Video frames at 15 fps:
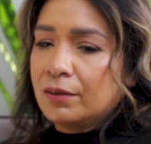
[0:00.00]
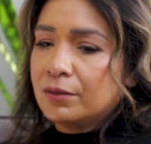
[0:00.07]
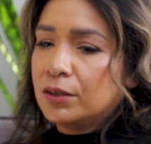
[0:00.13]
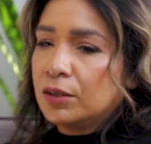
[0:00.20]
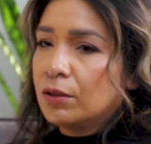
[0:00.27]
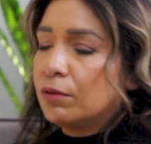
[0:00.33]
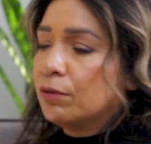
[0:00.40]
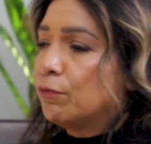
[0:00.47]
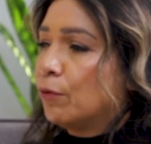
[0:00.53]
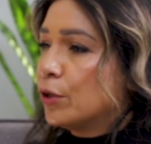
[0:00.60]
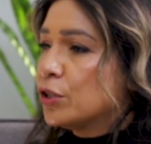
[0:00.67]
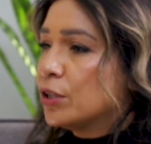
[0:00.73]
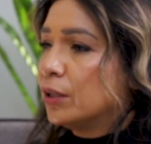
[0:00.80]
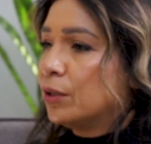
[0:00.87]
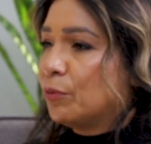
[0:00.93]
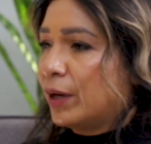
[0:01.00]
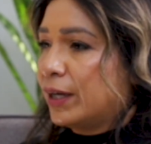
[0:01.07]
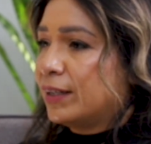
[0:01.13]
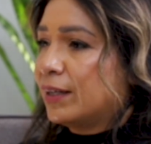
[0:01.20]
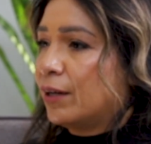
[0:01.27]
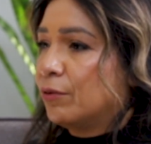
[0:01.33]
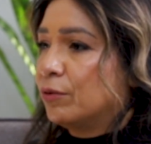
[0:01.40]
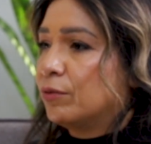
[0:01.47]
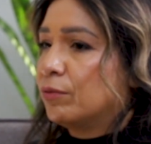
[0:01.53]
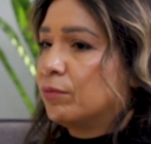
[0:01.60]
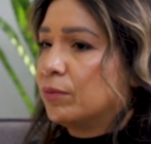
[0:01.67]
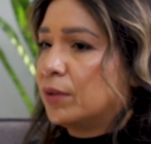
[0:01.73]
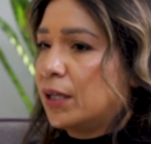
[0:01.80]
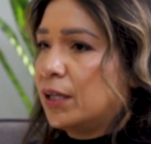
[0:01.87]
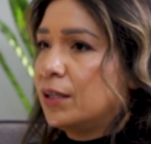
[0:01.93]
Unfortunately, right now,
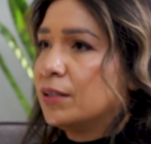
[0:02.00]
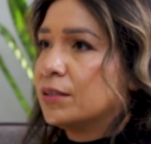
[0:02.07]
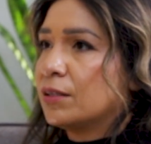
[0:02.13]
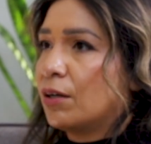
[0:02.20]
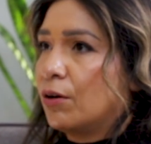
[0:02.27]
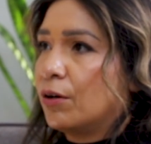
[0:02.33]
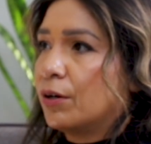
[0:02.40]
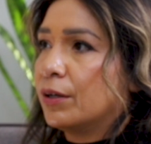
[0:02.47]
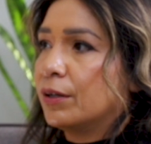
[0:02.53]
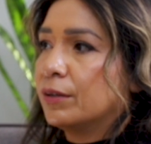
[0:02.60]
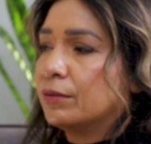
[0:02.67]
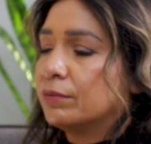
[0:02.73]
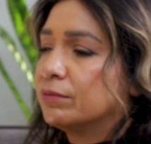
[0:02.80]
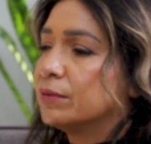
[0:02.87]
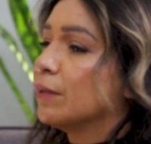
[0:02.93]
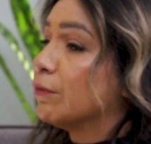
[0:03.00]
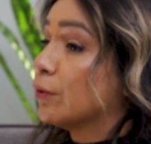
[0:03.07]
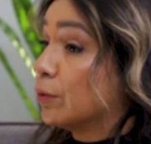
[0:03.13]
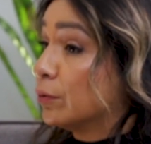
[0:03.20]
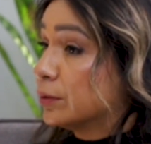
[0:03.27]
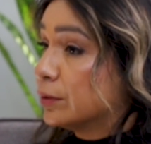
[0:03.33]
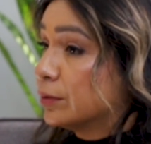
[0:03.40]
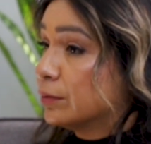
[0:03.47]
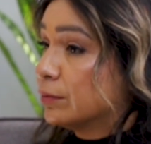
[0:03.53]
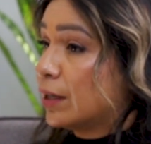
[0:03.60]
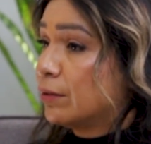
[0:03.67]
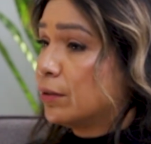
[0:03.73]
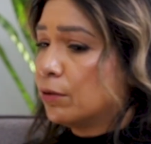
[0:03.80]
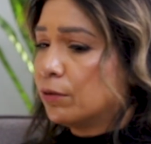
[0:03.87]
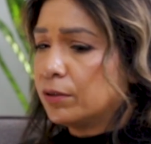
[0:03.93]
things are difficult.
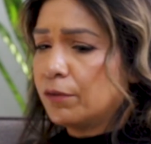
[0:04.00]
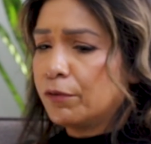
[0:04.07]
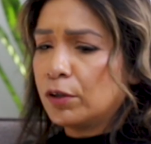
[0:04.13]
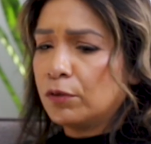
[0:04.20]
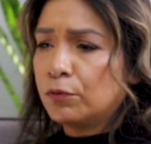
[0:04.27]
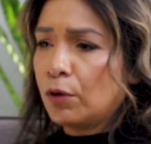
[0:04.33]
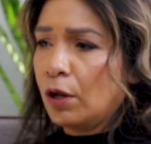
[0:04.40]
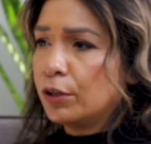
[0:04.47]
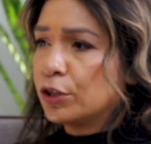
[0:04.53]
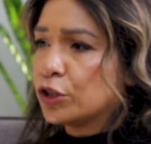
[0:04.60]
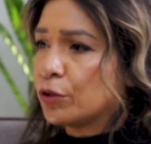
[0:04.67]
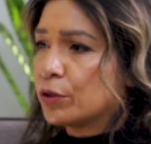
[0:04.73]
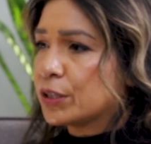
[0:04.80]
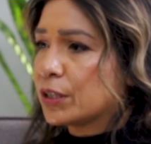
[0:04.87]
And they're difficult for all insurance